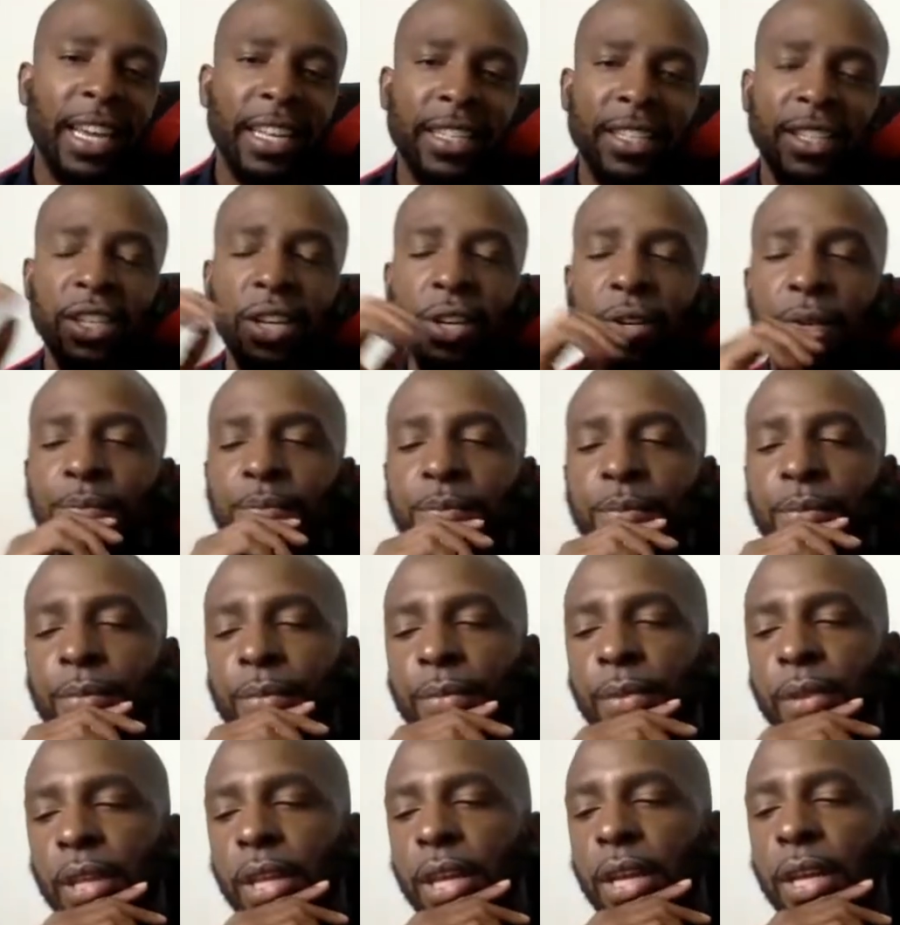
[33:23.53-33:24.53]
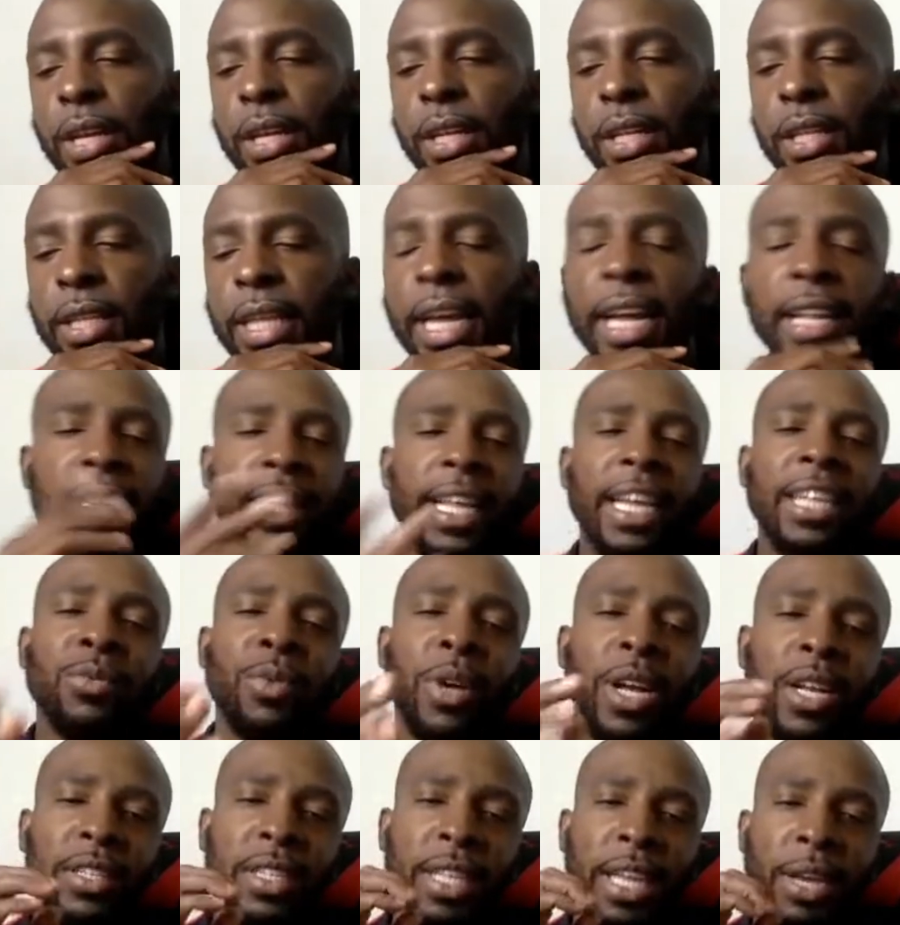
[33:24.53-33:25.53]
So that's
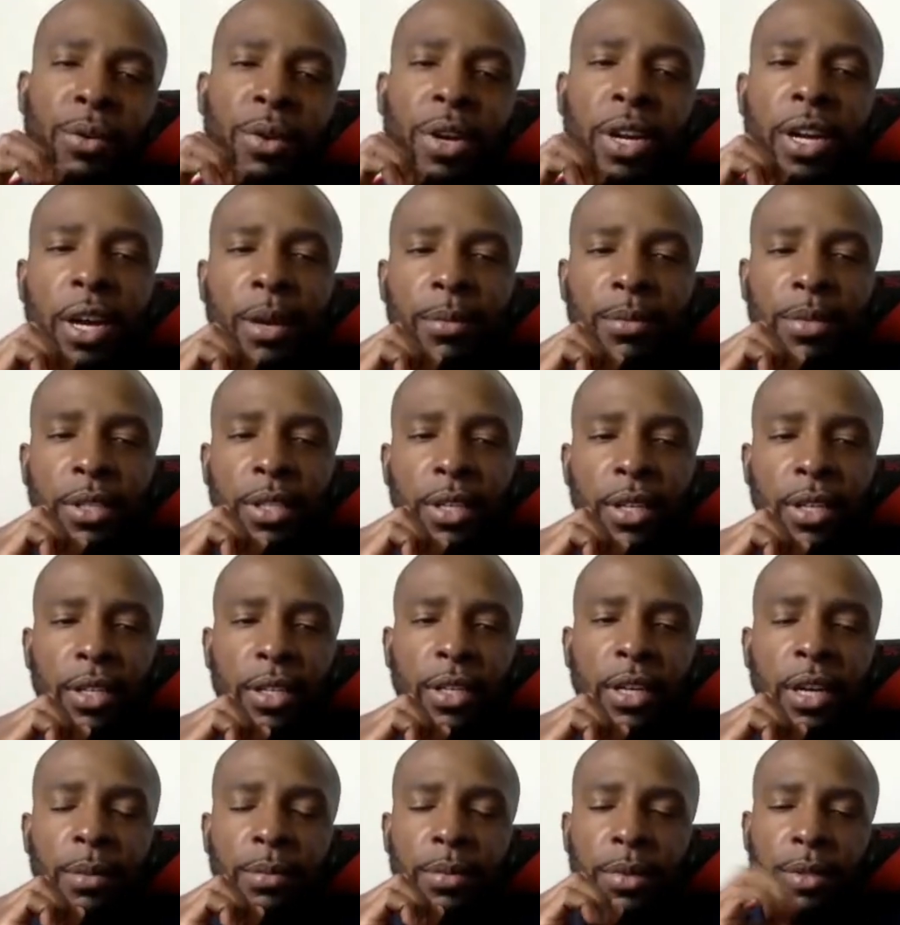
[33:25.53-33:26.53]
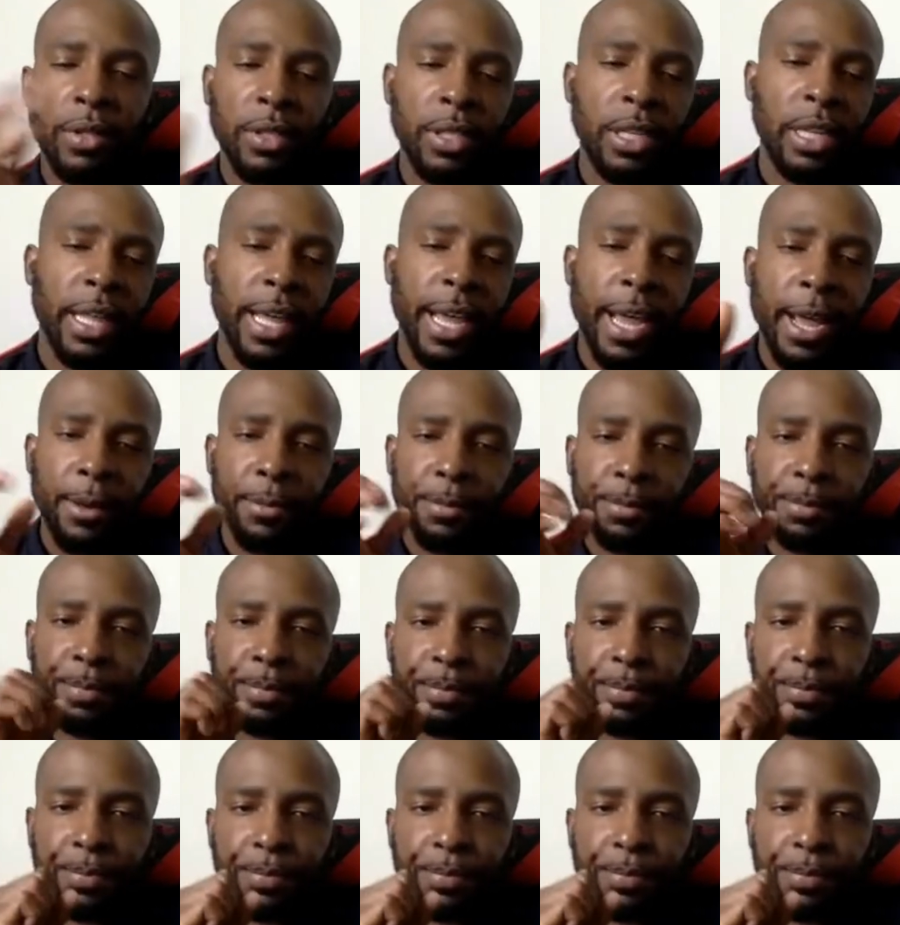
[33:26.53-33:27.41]
what I'll say when it comes to that.